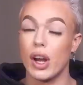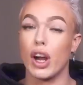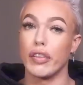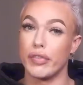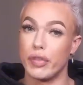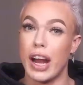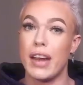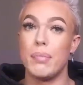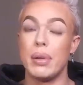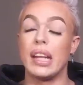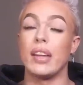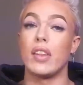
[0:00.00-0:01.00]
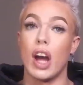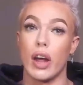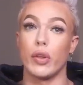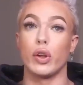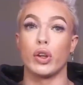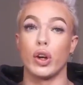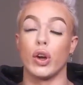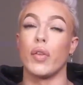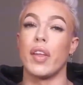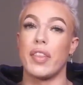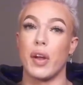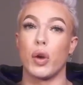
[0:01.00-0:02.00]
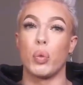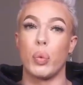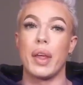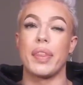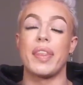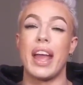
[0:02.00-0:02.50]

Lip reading: her friend being the other girl that they were with,